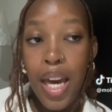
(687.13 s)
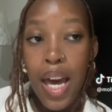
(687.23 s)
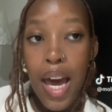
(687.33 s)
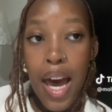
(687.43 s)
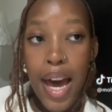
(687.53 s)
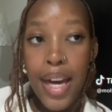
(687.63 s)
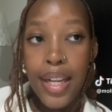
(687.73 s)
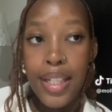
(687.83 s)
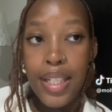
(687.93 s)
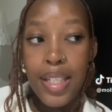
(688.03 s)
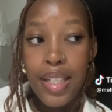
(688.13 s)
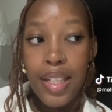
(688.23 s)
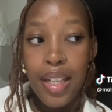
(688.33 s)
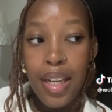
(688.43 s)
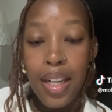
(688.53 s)
And
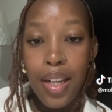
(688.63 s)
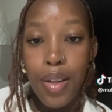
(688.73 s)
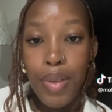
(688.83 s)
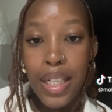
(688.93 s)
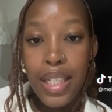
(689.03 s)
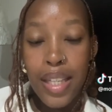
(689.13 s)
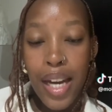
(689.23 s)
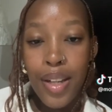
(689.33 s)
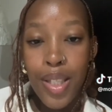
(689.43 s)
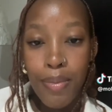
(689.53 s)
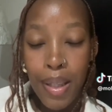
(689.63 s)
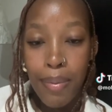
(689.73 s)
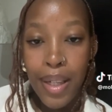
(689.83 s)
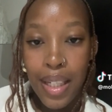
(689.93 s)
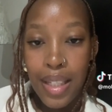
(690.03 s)
it really saddens me
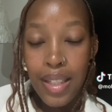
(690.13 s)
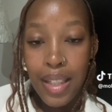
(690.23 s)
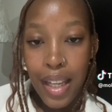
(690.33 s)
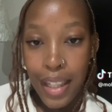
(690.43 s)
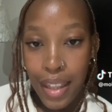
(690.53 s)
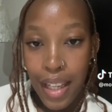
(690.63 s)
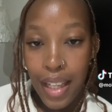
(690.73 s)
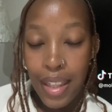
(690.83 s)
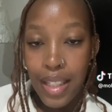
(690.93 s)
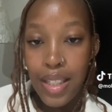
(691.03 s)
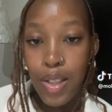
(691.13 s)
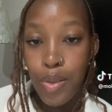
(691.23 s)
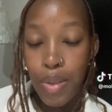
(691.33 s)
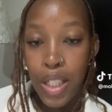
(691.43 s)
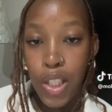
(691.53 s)
because they think this is
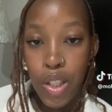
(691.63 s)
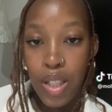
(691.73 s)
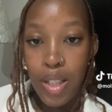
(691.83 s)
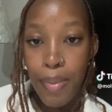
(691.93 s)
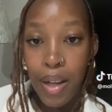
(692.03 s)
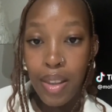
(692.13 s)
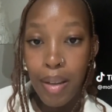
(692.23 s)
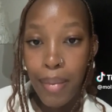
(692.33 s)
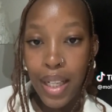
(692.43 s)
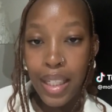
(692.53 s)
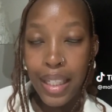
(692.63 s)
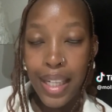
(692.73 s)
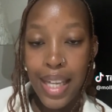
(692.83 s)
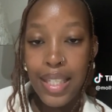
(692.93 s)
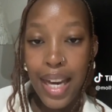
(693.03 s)
really just about the money.
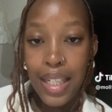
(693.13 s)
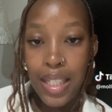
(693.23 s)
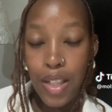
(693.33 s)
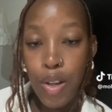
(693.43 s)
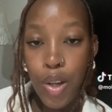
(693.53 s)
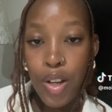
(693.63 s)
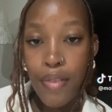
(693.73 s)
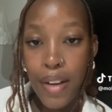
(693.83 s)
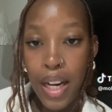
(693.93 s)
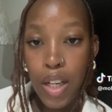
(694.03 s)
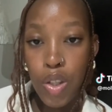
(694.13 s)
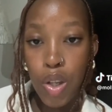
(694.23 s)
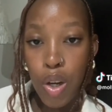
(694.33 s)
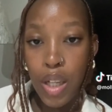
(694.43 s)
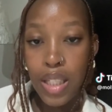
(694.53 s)
Yes, I did incur financial
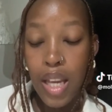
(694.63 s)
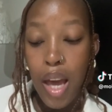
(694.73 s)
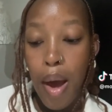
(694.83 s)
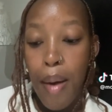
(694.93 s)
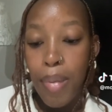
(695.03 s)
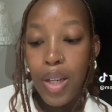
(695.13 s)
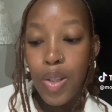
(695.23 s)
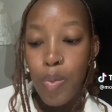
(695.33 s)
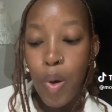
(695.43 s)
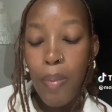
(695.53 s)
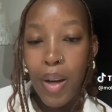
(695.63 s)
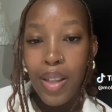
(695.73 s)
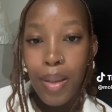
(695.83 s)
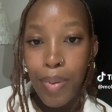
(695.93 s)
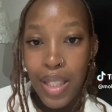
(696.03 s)
loss, but it's more about the
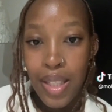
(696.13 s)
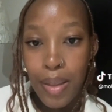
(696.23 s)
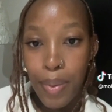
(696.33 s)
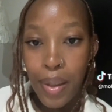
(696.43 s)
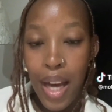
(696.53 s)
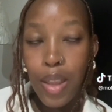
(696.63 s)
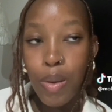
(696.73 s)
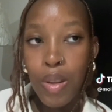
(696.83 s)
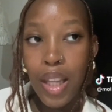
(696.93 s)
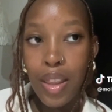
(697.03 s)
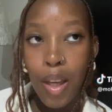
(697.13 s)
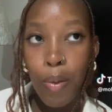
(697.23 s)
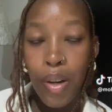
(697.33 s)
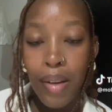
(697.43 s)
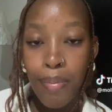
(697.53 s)
principle. I thought that they would
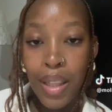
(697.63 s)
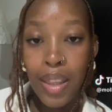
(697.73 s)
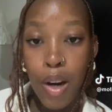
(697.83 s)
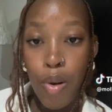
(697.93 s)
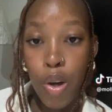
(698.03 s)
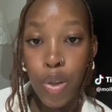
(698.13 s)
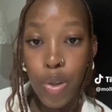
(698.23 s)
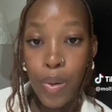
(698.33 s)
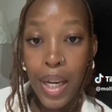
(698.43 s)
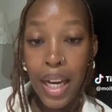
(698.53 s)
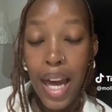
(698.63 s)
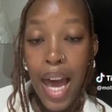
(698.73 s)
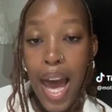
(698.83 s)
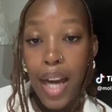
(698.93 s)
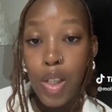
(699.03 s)
admit their wrongdoing
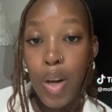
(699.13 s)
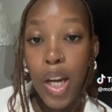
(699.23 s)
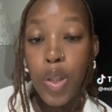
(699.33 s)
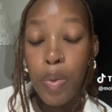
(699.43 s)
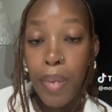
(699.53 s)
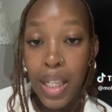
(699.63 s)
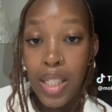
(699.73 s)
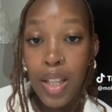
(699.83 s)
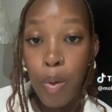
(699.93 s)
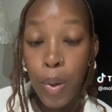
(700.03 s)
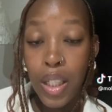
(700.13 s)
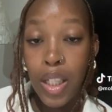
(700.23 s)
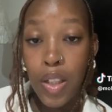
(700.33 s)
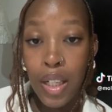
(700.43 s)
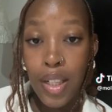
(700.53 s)
and try to better the working
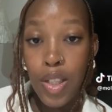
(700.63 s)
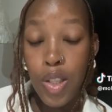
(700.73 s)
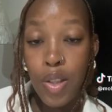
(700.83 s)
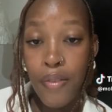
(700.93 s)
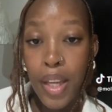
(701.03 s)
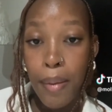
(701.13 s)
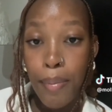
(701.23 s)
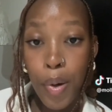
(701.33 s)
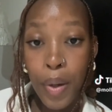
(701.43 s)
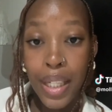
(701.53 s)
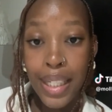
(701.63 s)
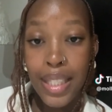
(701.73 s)
conditions of the employees,